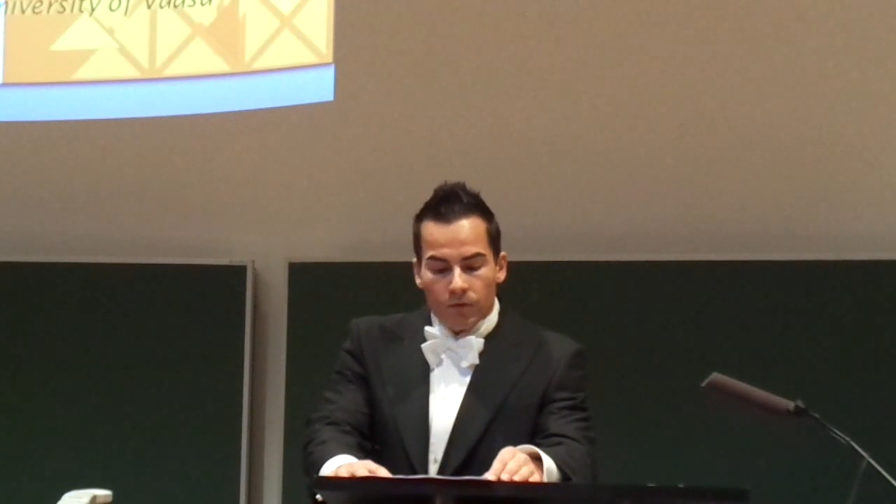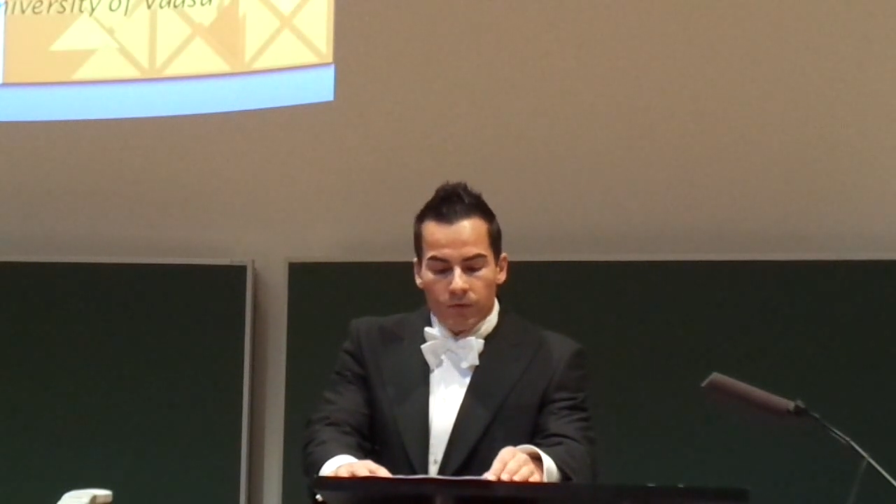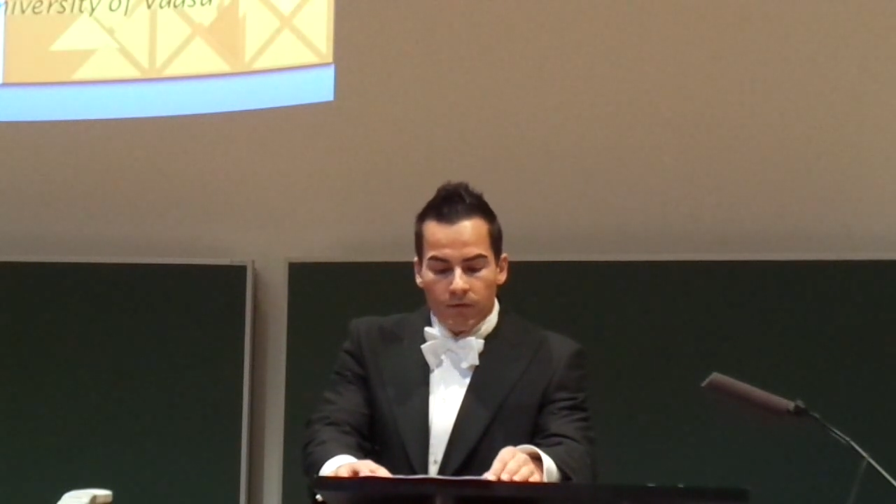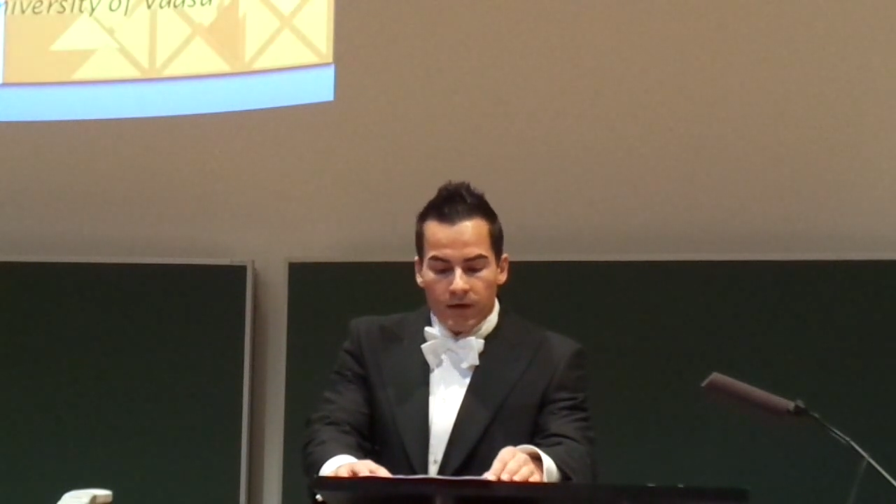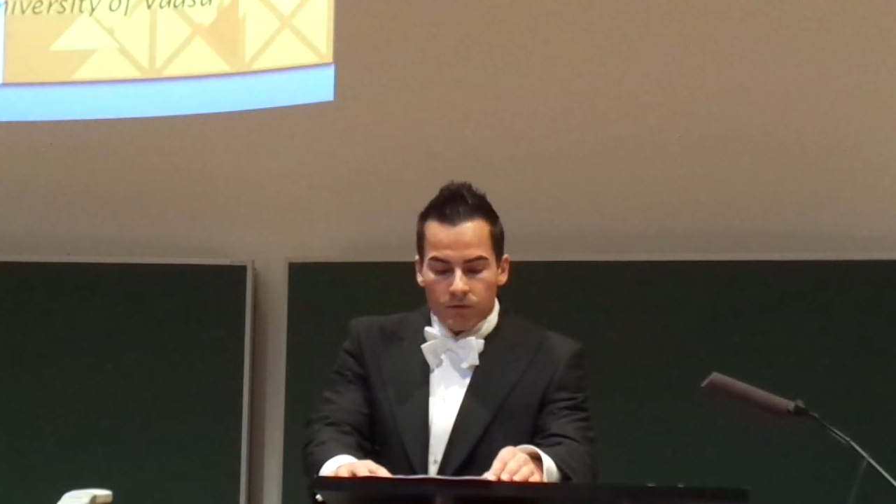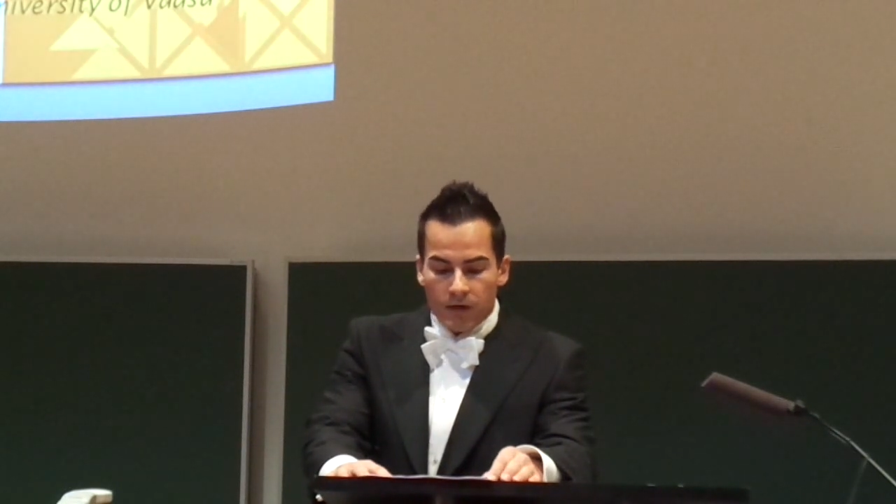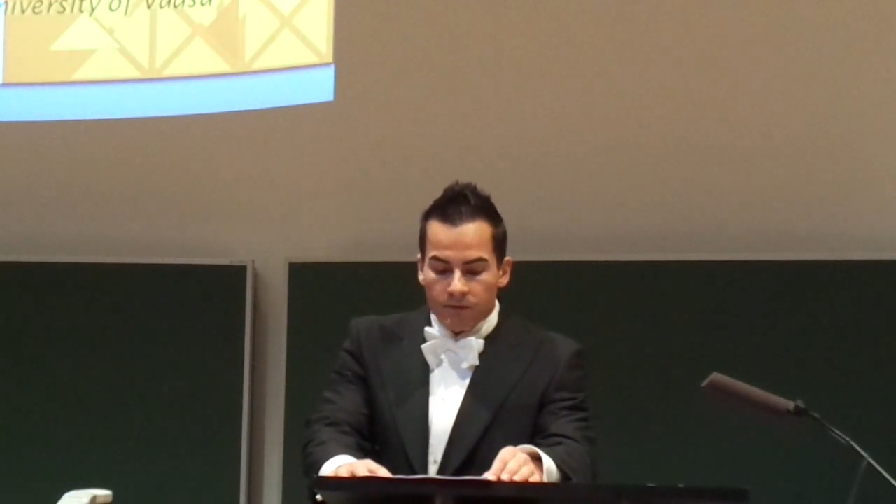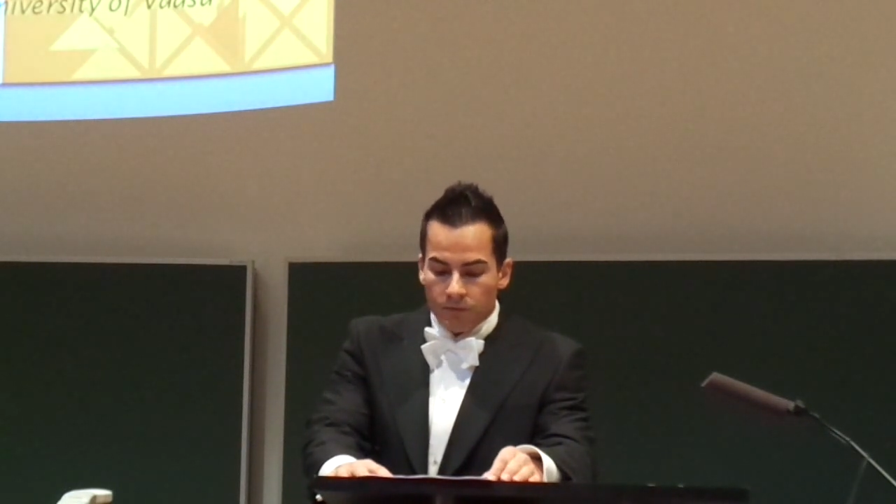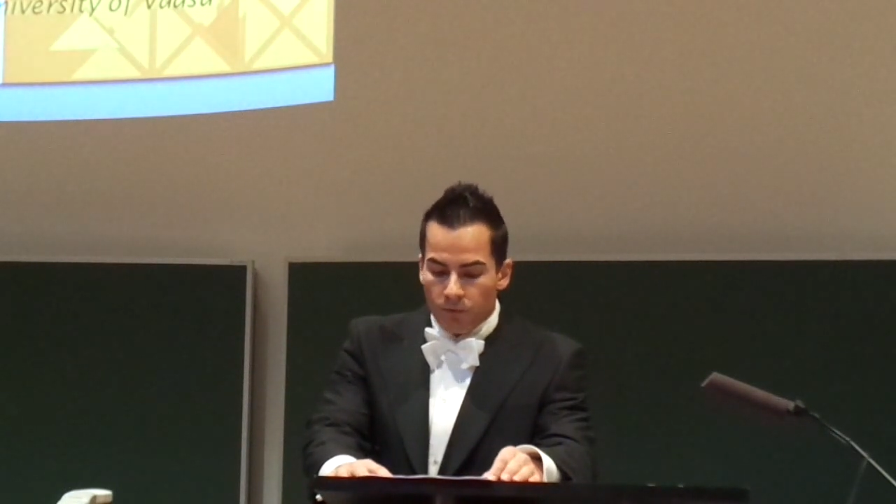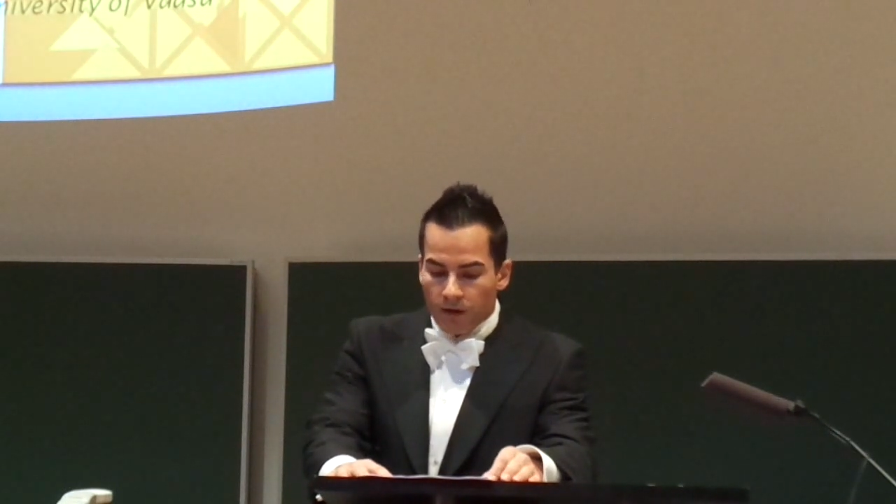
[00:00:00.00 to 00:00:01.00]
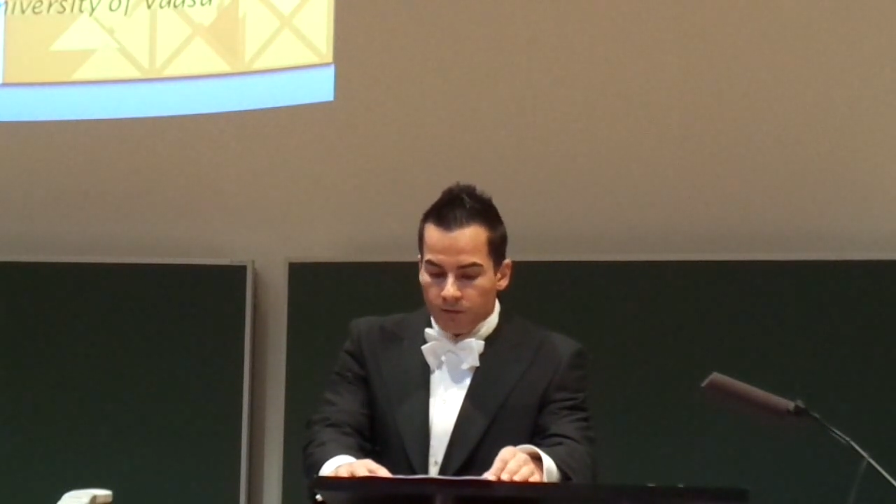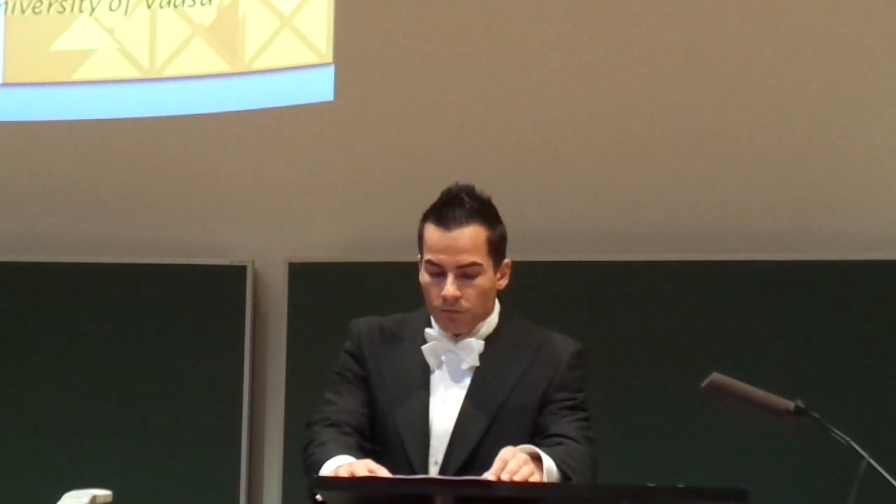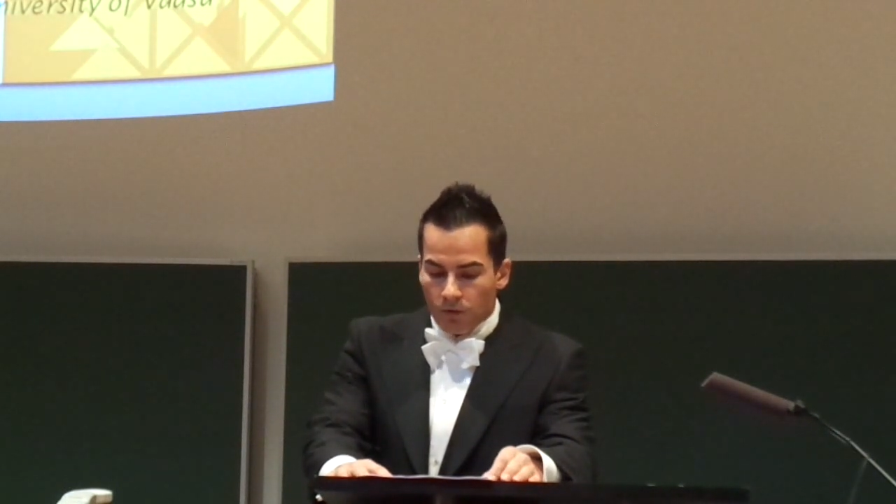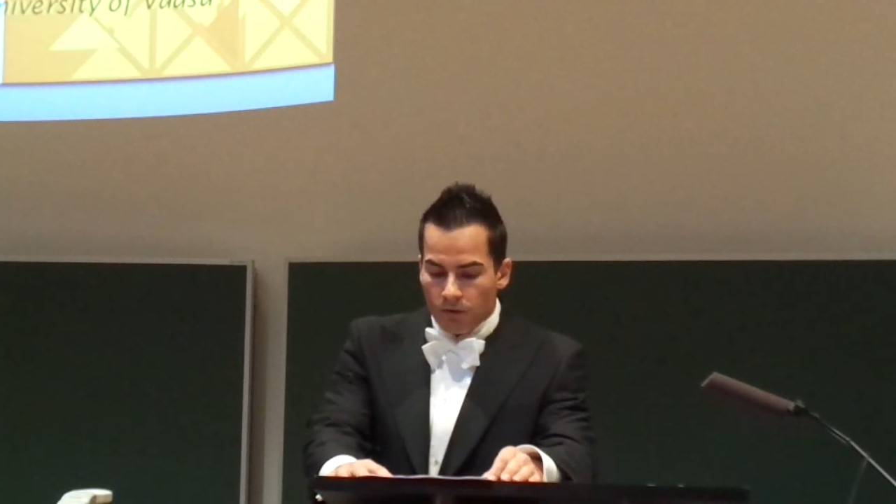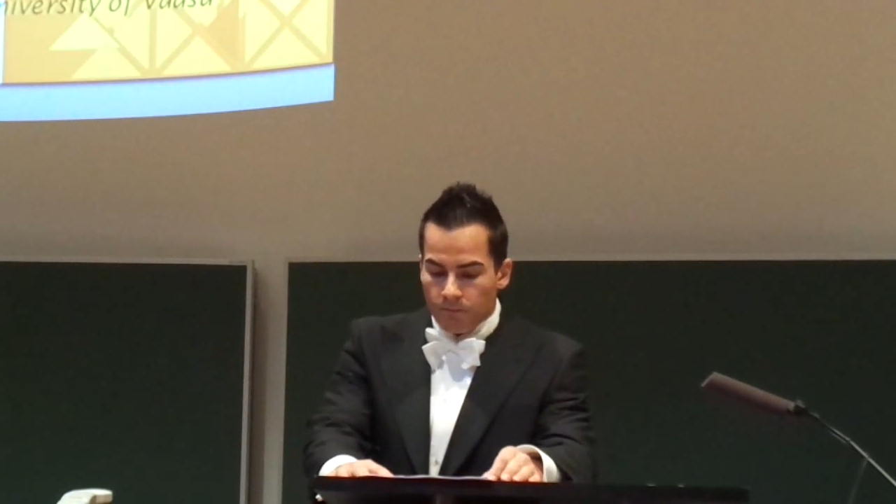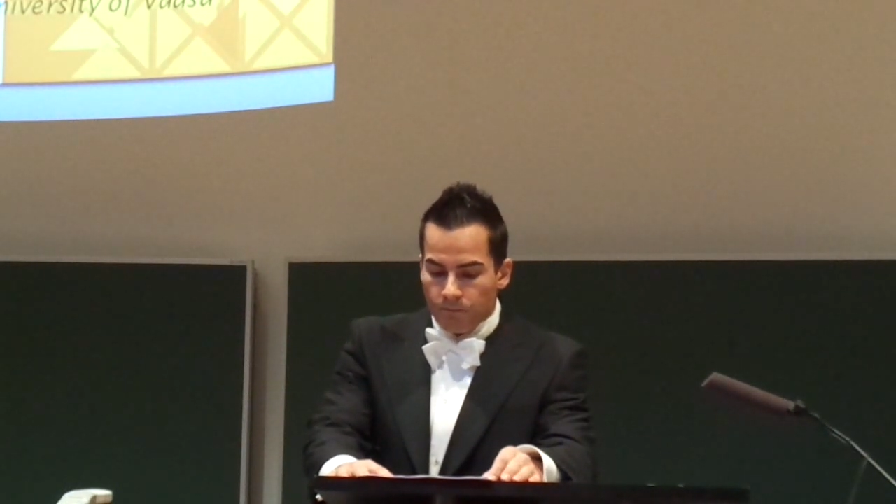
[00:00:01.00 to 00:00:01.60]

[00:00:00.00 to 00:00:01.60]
three-factor asset pricing model.